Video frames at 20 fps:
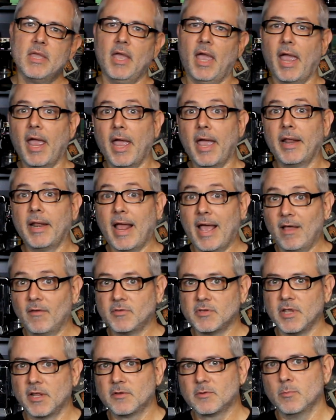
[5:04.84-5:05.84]
and have
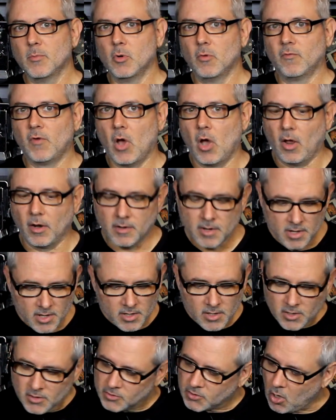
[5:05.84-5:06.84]
since moved on.
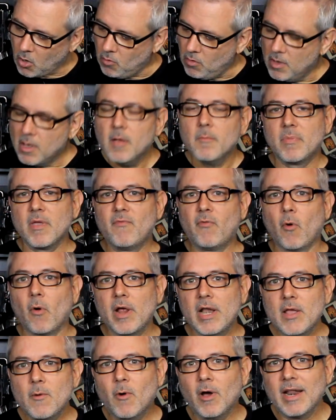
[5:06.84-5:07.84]
So before
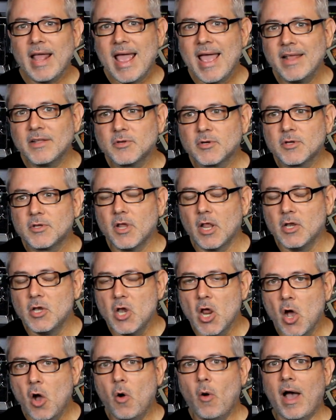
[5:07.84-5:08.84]
anyone asks,
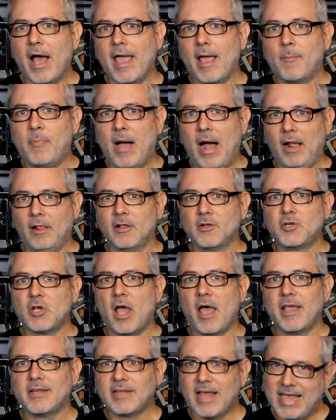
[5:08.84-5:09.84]
no, I
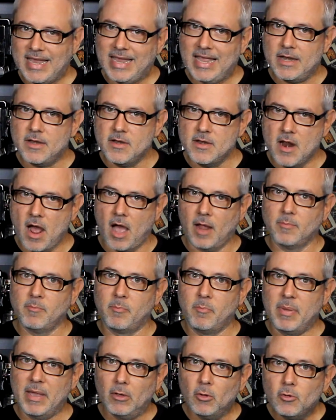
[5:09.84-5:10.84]
apologize. I
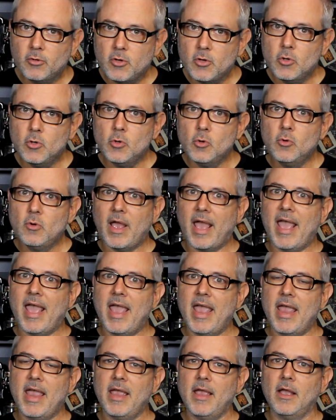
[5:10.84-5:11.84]
cannot build you
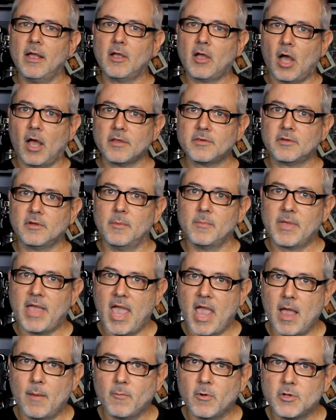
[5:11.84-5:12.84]
a custom
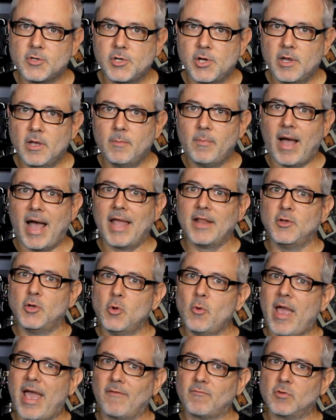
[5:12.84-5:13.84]
camera jib. I
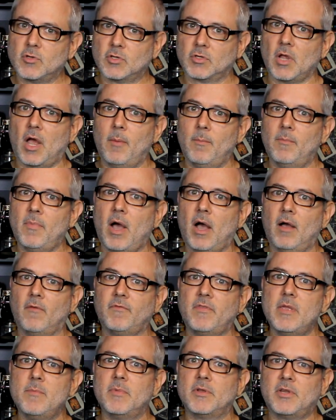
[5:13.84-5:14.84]
do have some
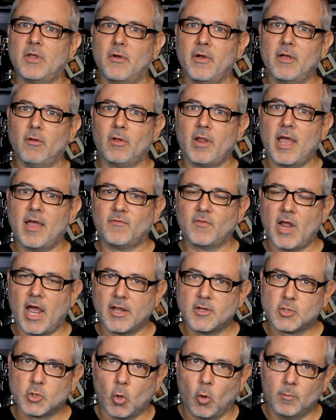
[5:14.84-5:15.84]
of the material left.
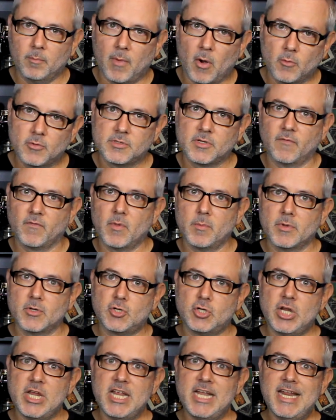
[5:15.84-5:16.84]
I sold most of the
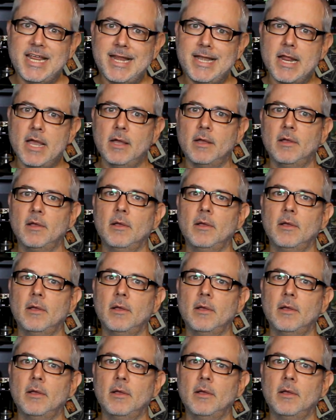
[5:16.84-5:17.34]
machining